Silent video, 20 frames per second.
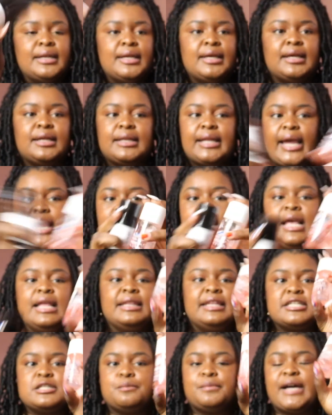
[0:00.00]
it. Like,
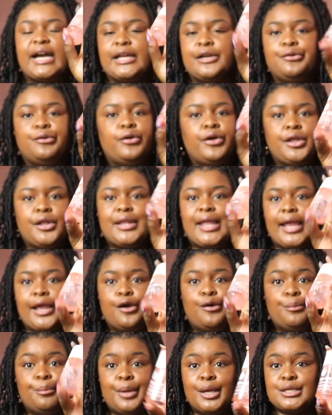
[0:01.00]
this bio oil ain't
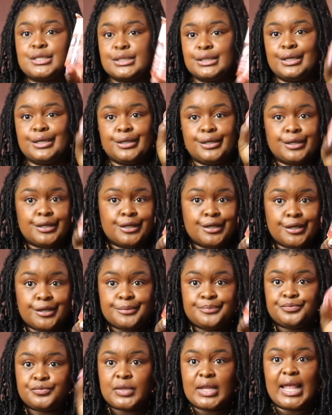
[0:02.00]
gonna mess nothing
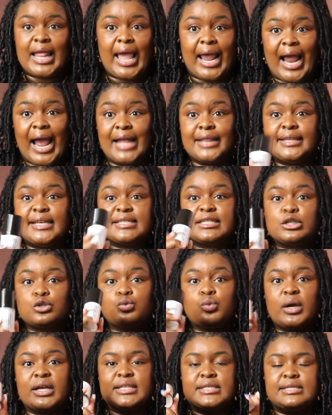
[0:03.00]
up. This is
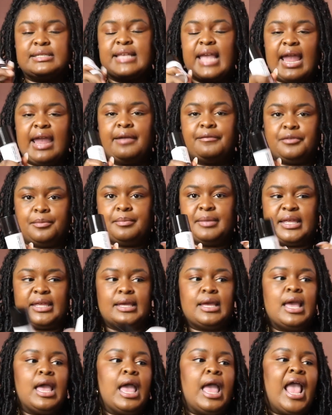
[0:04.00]
what saved
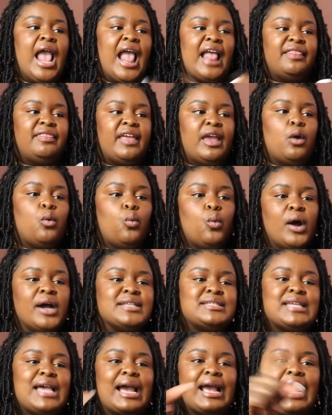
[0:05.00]
me. And then
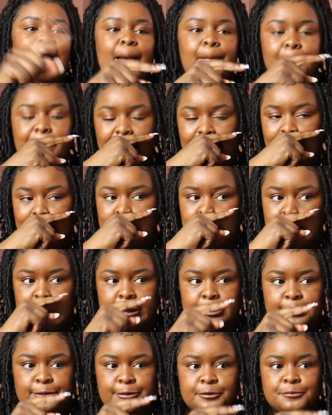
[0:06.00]
once I got back
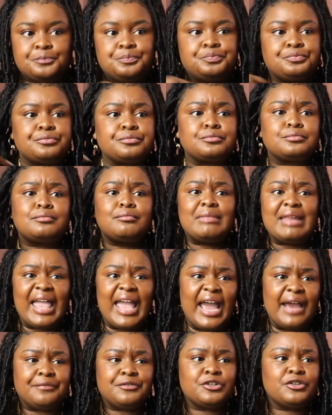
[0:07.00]
to,
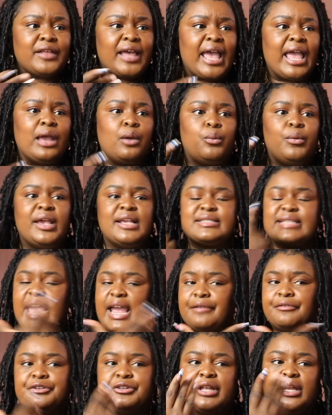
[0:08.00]
after the 8 weeks,
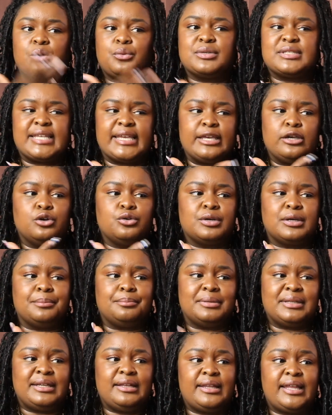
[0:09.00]
everything was healed
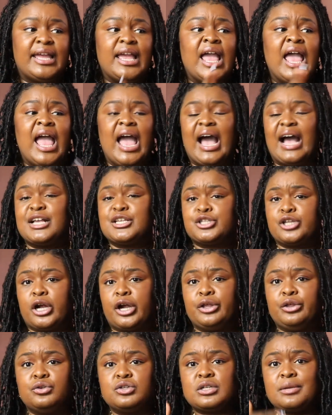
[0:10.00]
completely. I
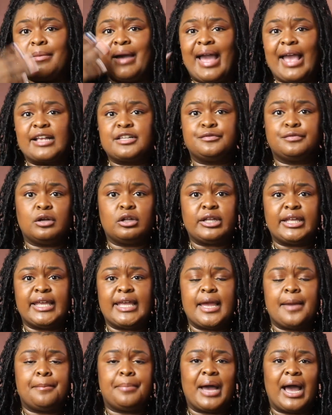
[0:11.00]
started using my
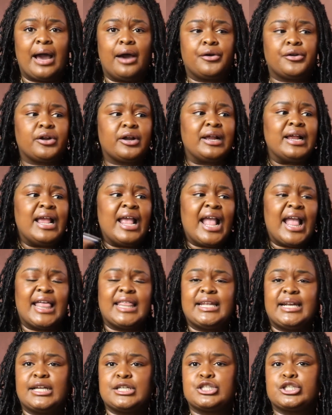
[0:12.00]
exfoliant powder, and
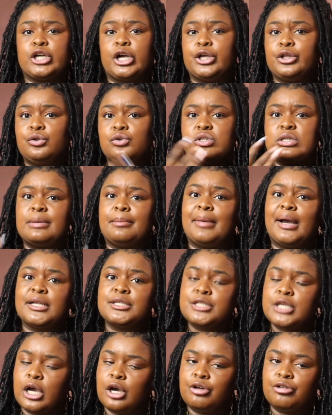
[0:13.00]
then I started using my
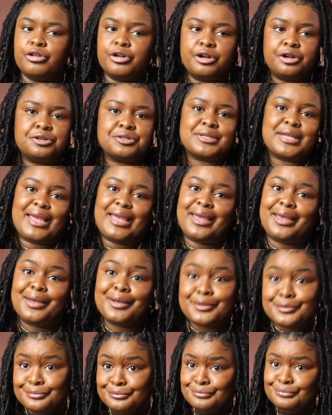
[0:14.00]
toners,
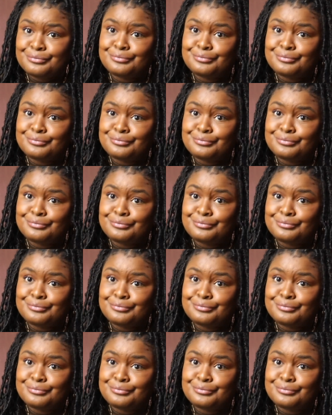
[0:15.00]
and